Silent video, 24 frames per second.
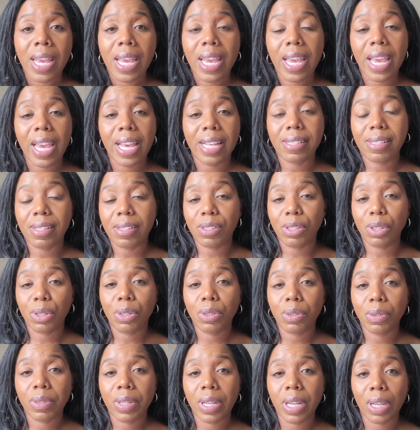It has a
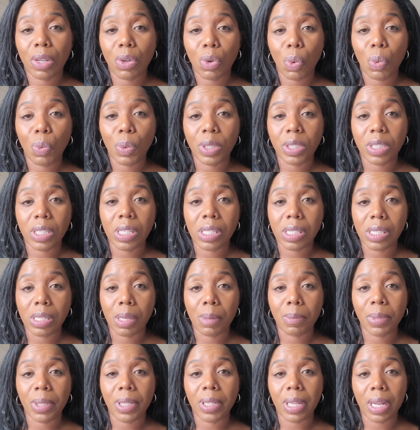turtleneck, which is
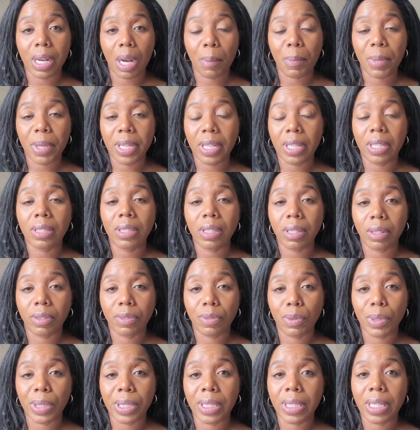something that I'm in love
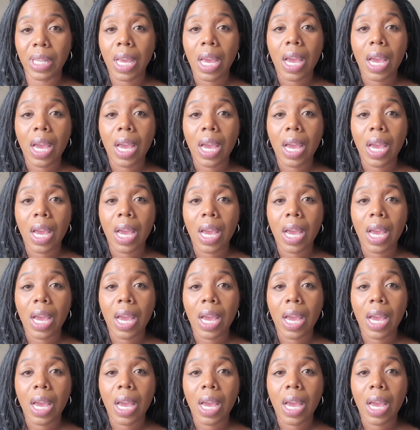with.